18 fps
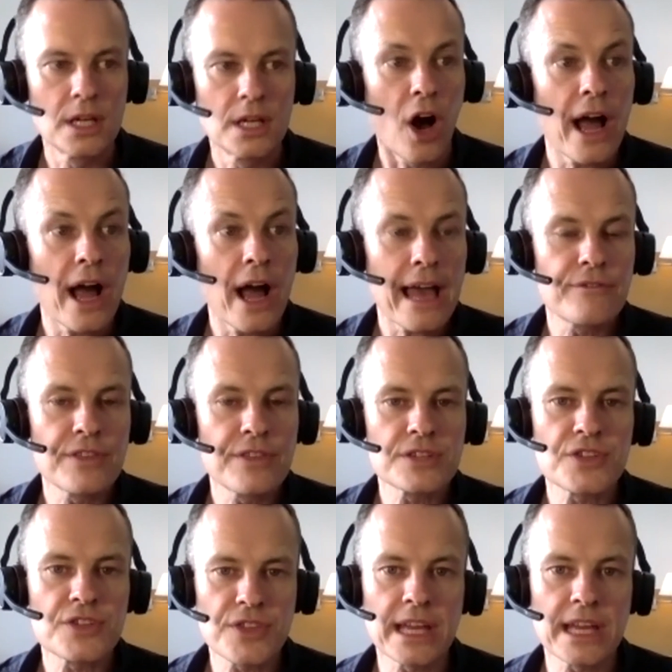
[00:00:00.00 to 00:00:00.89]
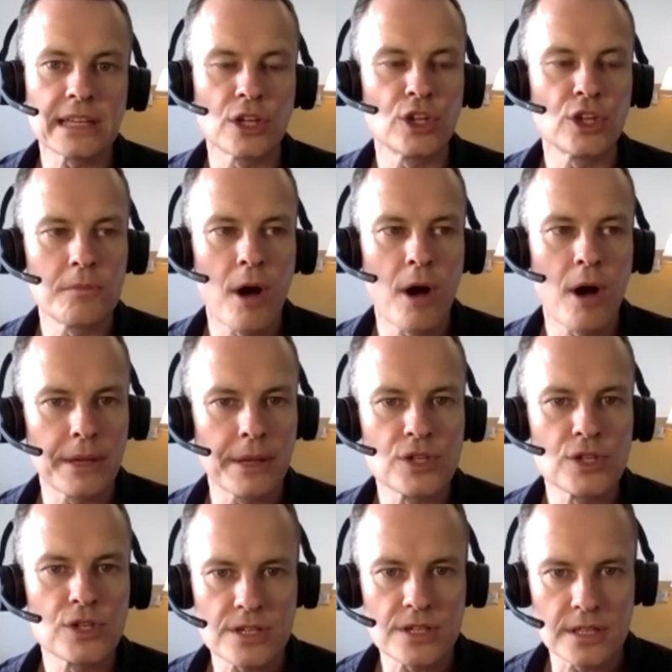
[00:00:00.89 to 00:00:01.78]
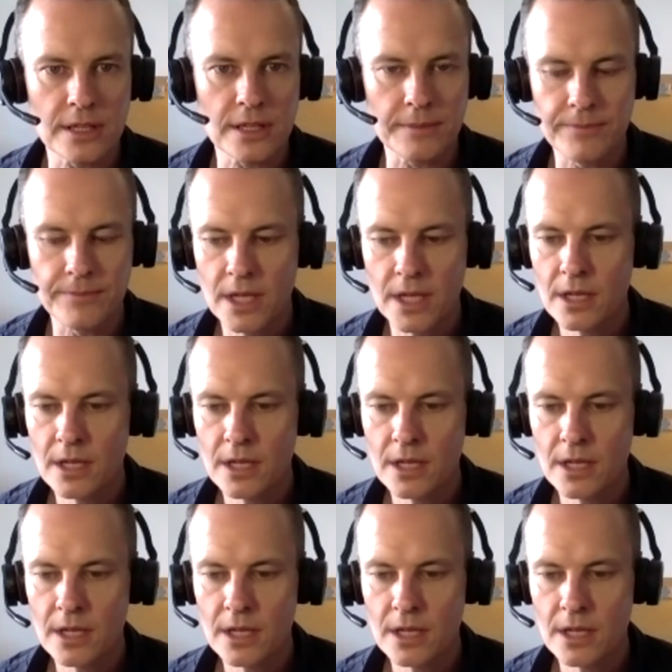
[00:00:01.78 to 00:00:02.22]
I have this thing that you might be interested in.